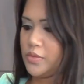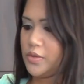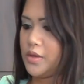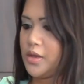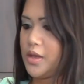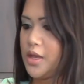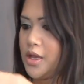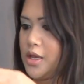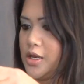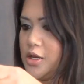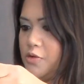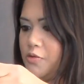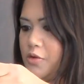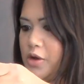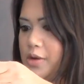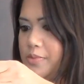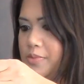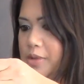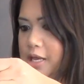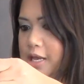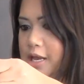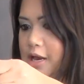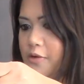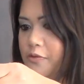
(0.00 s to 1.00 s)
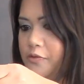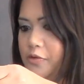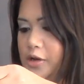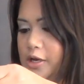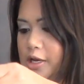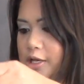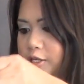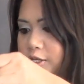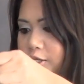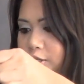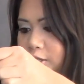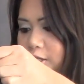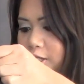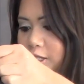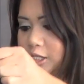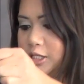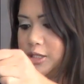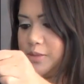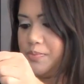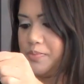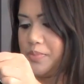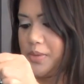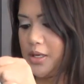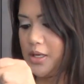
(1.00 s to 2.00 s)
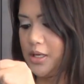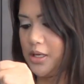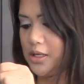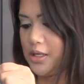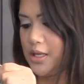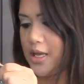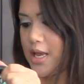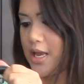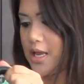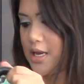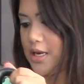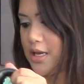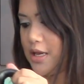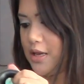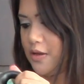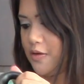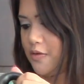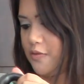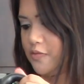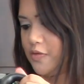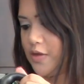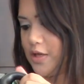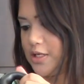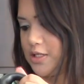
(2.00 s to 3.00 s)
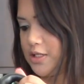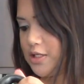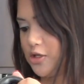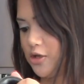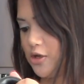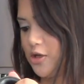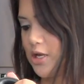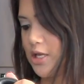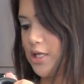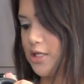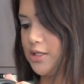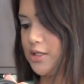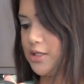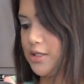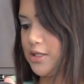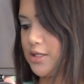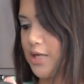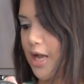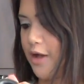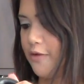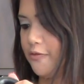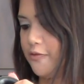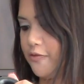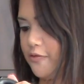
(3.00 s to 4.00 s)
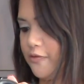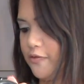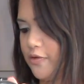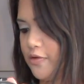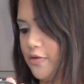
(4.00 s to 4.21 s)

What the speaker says: And you want to be careful not to spill any of this good stuff.